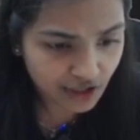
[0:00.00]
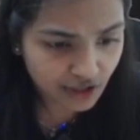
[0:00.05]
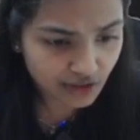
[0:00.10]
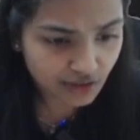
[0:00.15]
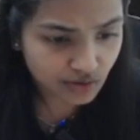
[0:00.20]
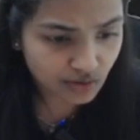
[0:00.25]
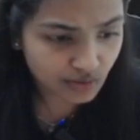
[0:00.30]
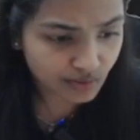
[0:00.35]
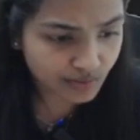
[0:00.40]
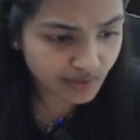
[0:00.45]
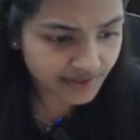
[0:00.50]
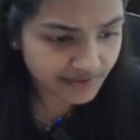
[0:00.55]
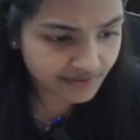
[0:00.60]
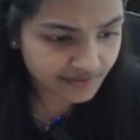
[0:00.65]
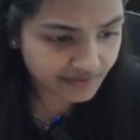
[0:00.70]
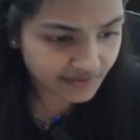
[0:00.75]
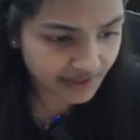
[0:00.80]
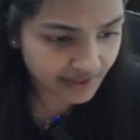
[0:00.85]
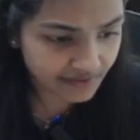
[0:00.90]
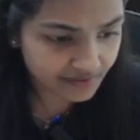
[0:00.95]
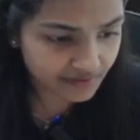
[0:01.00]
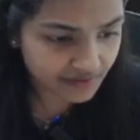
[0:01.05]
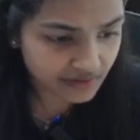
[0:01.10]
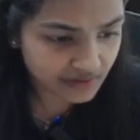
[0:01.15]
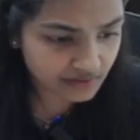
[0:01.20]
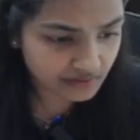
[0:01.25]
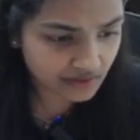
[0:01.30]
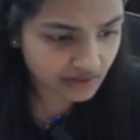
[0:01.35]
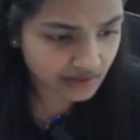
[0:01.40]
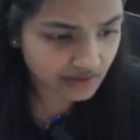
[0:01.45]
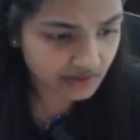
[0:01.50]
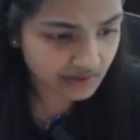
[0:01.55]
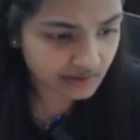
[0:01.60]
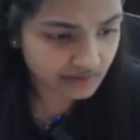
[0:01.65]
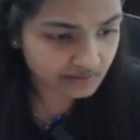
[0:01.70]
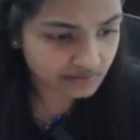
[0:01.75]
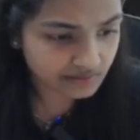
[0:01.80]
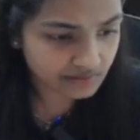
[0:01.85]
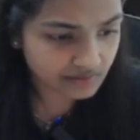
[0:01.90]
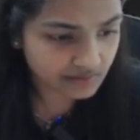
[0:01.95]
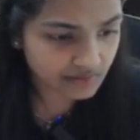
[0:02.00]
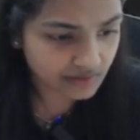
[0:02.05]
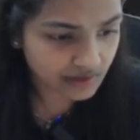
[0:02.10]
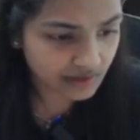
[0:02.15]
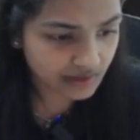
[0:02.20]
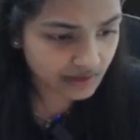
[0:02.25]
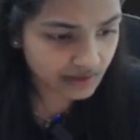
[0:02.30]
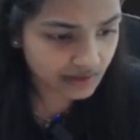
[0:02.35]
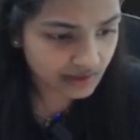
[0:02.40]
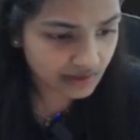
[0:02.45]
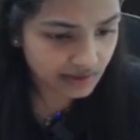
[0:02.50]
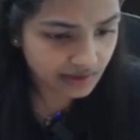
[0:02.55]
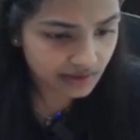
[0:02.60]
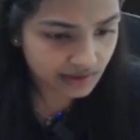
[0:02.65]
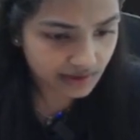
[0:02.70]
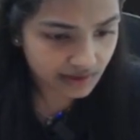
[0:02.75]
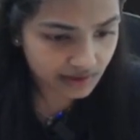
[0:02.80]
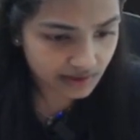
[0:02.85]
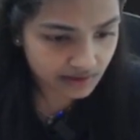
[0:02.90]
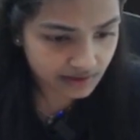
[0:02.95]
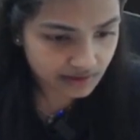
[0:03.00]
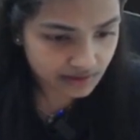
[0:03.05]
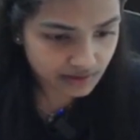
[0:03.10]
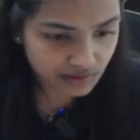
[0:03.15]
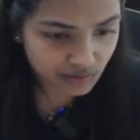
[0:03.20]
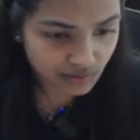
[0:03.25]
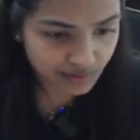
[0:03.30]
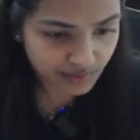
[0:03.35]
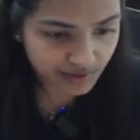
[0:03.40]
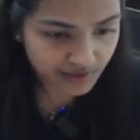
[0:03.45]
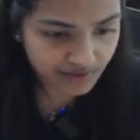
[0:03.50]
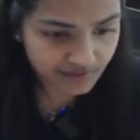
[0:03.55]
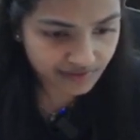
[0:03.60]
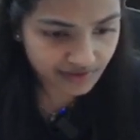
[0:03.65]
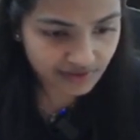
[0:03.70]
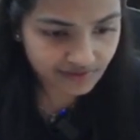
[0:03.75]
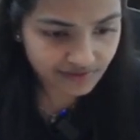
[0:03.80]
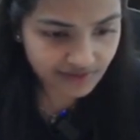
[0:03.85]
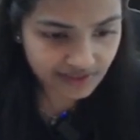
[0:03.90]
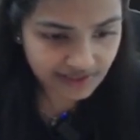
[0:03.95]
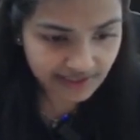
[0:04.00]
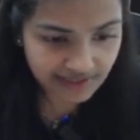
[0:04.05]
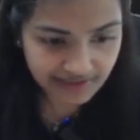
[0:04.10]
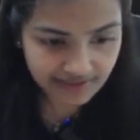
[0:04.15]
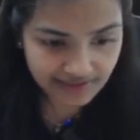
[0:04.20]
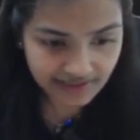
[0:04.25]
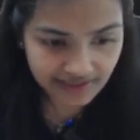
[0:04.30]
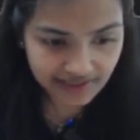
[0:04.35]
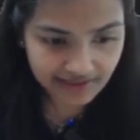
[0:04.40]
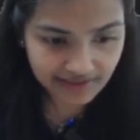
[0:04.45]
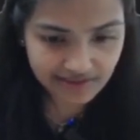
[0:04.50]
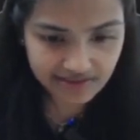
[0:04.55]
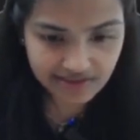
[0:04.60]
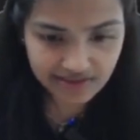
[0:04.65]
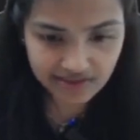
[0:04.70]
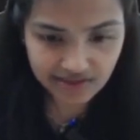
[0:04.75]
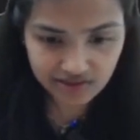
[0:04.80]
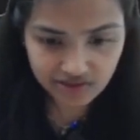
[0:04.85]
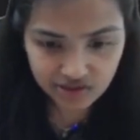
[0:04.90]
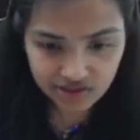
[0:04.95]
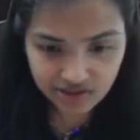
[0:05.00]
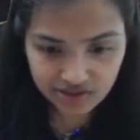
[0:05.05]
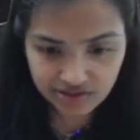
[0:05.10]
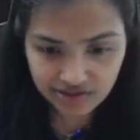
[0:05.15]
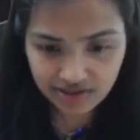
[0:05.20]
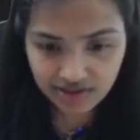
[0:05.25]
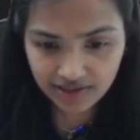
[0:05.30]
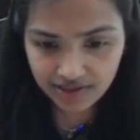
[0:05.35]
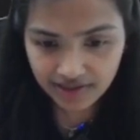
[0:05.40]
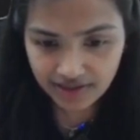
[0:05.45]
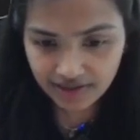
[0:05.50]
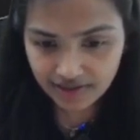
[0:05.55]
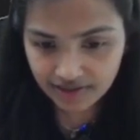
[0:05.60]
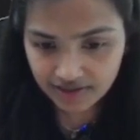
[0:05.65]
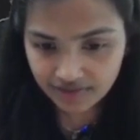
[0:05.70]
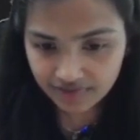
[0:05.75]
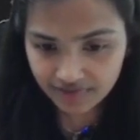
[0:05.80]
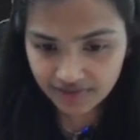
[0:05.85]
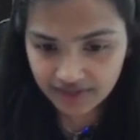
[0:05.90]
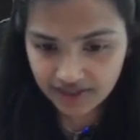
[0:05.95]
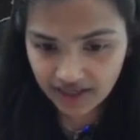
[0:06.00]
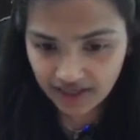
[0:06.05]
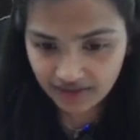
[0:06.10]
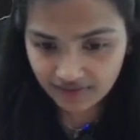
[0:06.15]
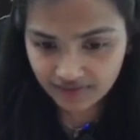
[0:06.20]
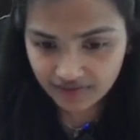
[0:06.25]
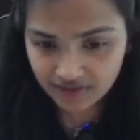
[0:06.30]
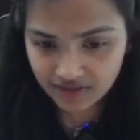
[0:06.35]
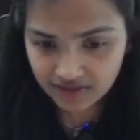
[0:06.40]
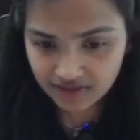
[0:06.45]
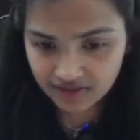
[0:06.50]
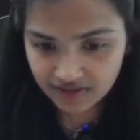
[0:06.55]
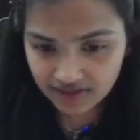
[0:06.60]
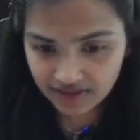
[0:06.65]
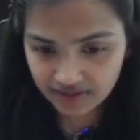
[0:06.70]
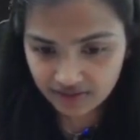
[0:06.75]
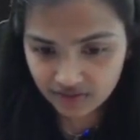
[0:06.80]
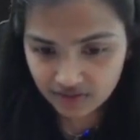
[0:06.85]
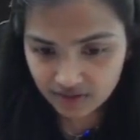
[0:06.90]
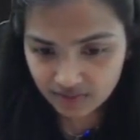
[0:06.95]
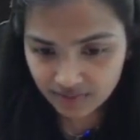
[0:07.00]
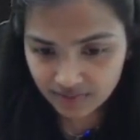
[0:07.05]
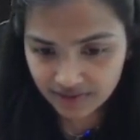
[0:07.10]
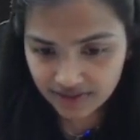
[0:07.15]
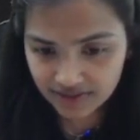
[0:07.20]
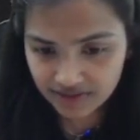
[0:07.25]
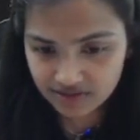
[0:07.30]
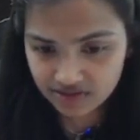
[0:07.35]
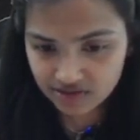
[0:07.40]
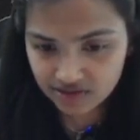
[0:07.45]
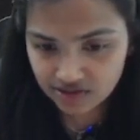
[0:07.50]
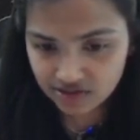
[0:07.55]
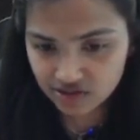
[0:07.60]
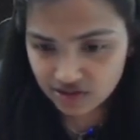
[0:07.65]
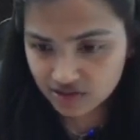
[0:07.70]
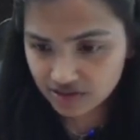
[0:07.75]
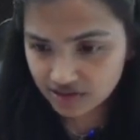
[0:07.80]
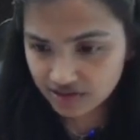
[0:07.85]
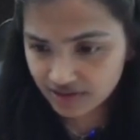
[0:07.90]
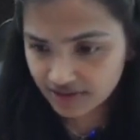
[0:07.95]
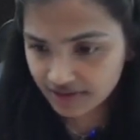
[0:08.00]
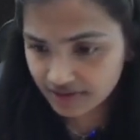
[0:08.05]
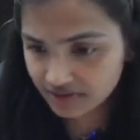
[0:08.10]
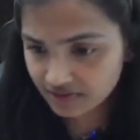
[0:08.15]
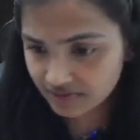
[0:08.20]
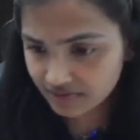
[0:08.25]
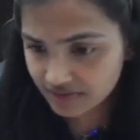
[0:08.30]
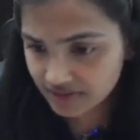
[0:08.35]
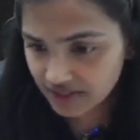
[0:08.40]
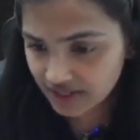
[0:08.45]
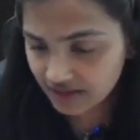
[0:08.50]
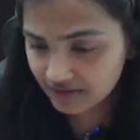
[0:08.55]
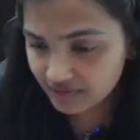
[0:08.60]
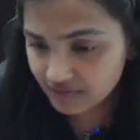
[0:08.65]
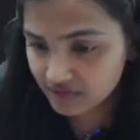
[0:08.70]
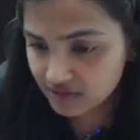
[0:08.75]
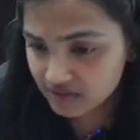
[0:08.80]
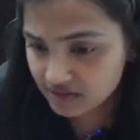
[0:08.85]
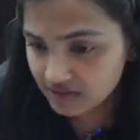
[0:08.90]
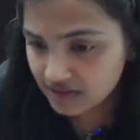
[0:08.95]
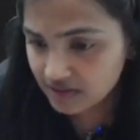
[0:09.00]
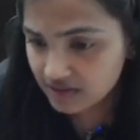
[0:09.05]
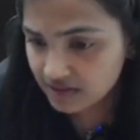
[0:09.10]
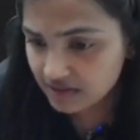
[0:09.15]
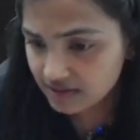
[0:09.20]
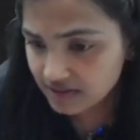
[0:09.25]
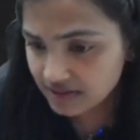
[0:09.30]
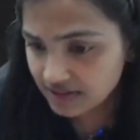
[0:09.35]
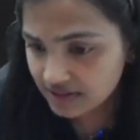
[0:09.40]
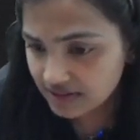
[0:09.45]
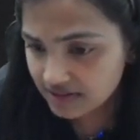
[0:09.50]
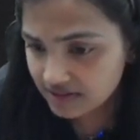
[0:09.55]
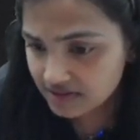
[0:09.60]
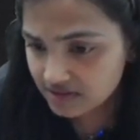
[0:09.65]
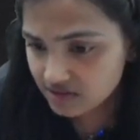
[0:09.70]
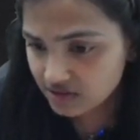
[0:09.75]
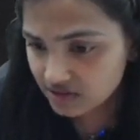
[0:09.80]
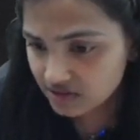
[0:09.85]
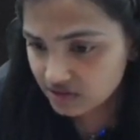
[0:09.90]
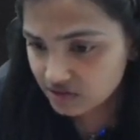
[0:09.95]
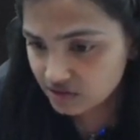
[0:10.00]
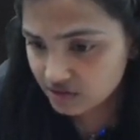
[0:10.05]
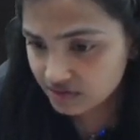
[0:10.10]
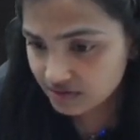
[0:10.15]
2.5, 2.5 a tetrahedral structure. Here we have a trigonal planar structure, here we have a linear structure,